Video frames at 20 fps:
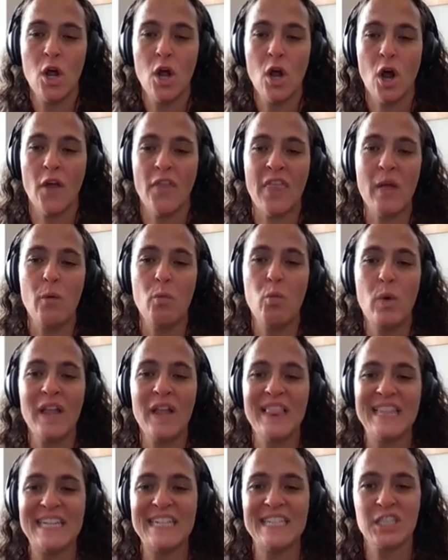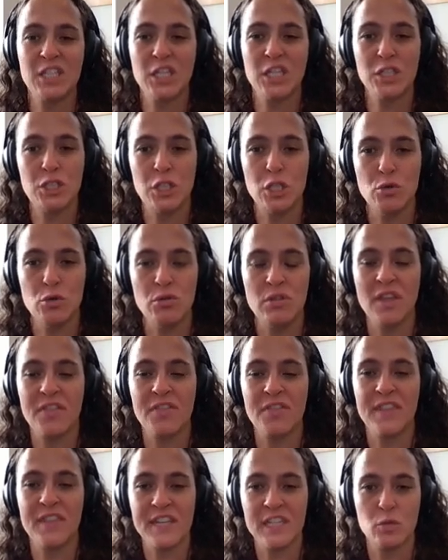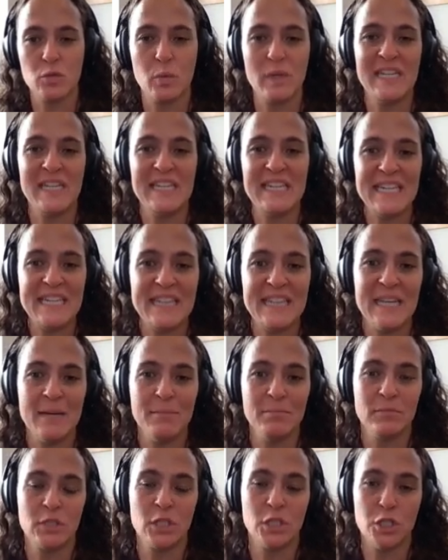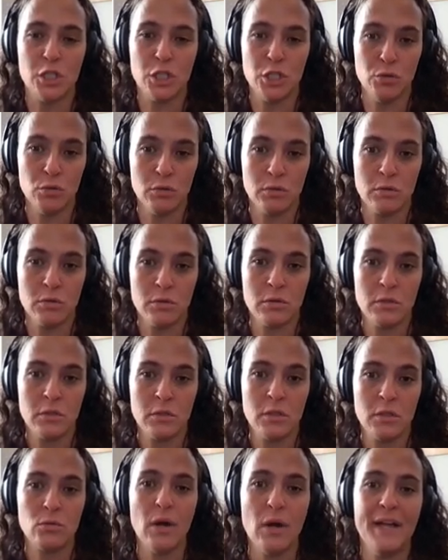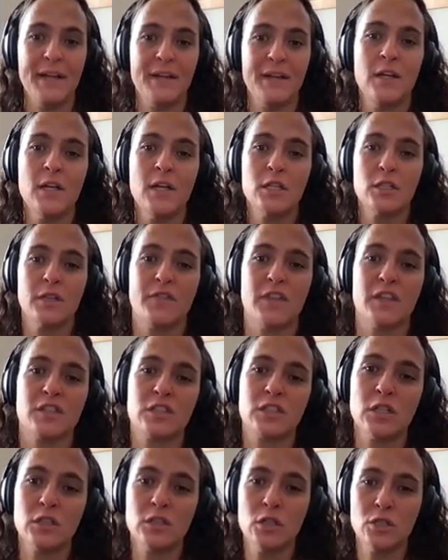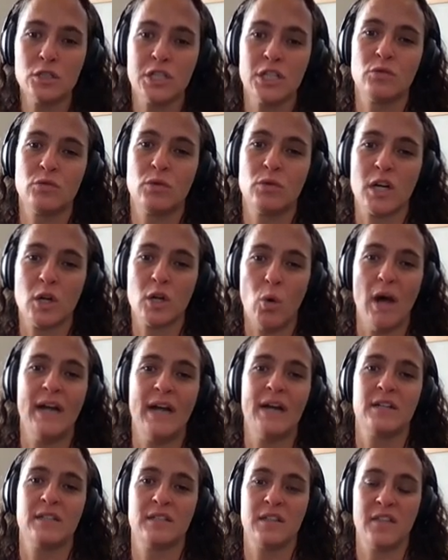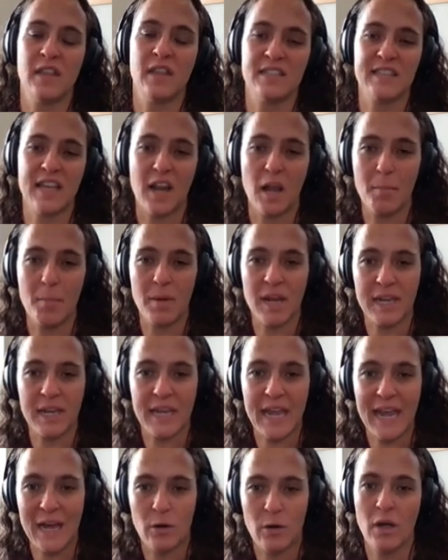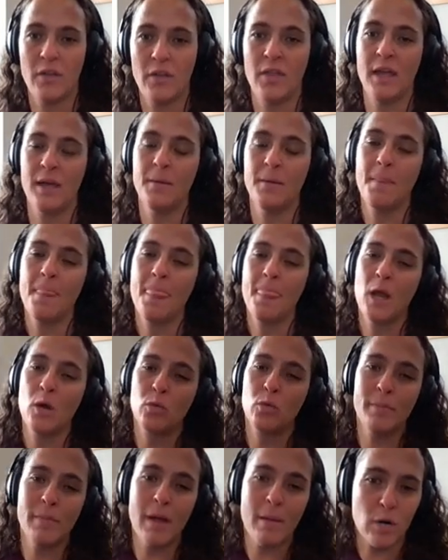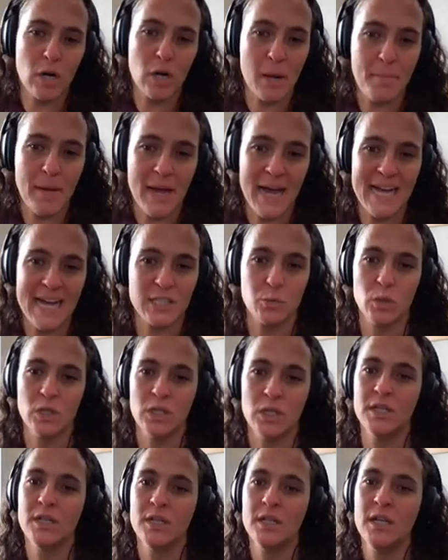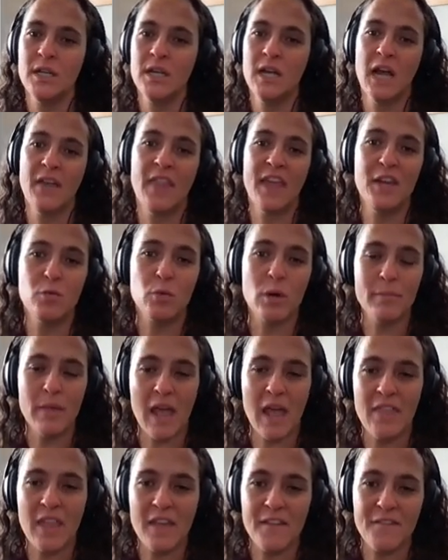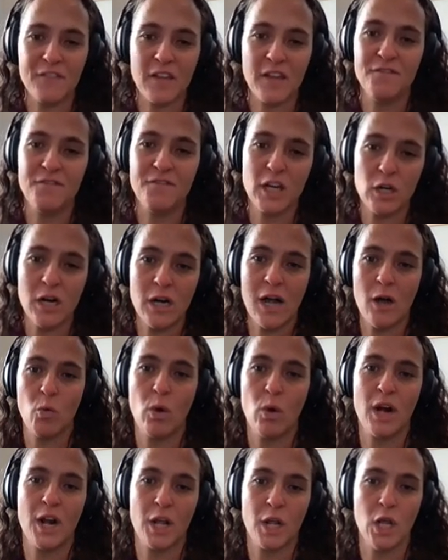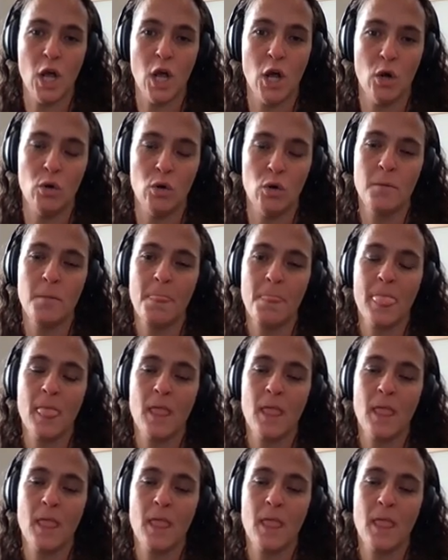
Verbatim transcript: are they willing to do the things we need them to do? Right? So if the solution requires that they set up an account and they remember a password and they, and they can figure out where to go